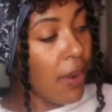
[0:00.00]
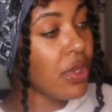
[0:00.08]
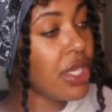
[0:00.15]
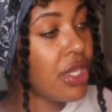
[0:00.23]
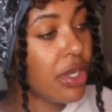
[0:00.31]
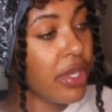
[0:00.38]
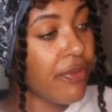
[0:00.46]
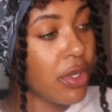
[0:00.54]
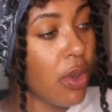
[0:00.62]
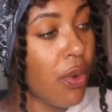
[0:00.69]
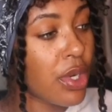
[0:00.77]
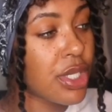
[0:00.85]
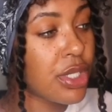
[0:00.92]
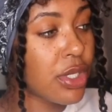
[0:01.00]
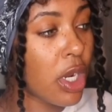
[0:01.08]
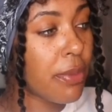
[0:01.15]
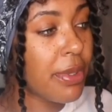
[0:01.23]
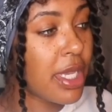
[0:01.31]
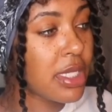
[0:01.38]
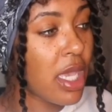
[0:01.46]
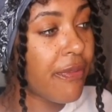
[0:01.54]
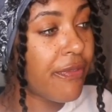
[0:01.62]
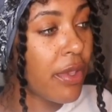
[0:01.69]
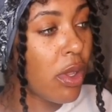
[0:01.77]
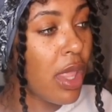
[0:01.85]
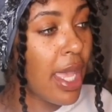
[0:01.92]
really don't even know where to start, because I
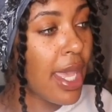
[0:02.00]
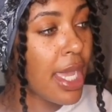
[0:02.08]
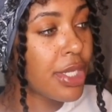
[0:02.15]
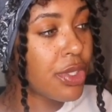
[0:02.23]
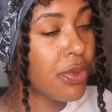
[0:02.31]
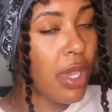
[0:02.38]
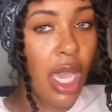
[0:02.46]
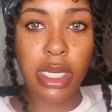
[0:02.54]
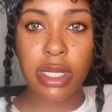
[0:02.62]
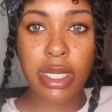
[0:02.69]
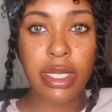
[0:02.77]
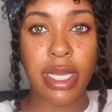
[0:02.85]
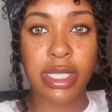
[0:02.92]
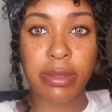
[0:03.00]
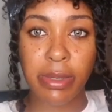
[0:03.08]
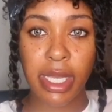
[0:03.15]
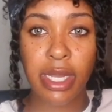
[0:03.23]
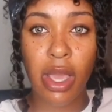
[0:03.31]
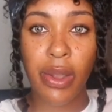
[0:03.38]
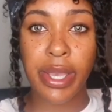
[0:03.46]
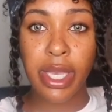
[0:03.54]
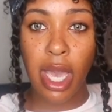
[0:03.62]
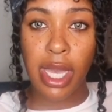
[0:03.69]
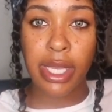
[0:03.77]
feel like I do kind of need to explain how I got